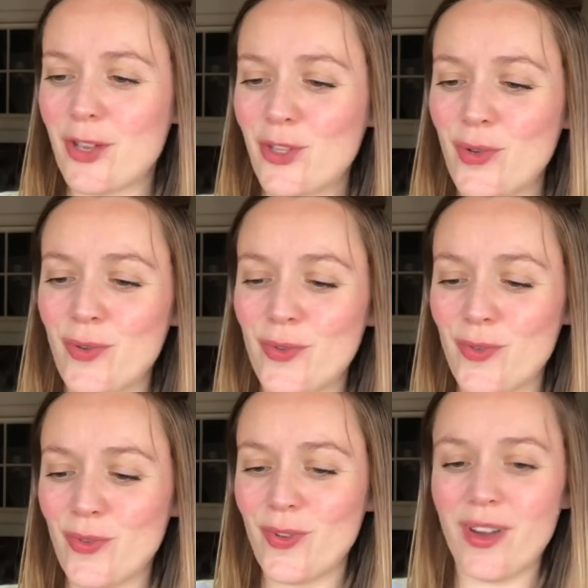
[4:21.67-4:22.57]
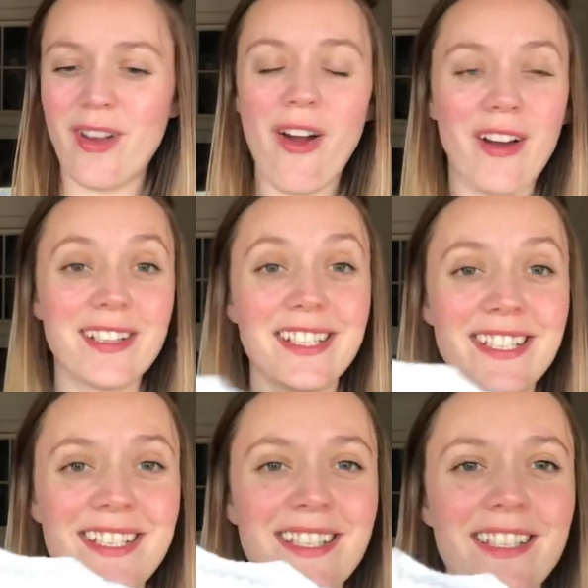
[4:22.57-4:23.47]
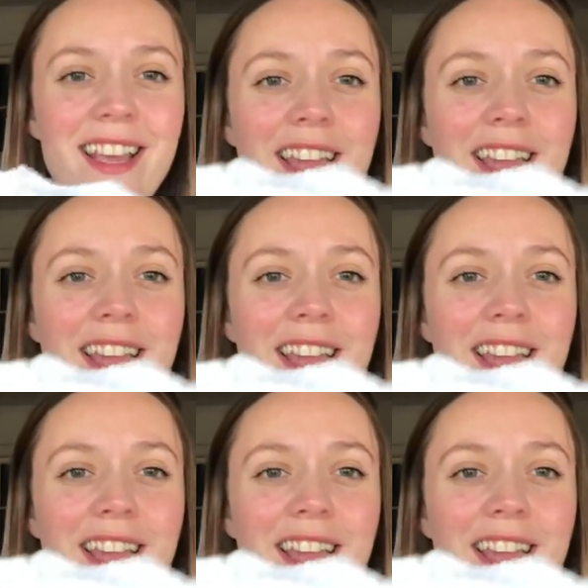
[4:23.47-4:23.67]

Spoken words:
two cardigans.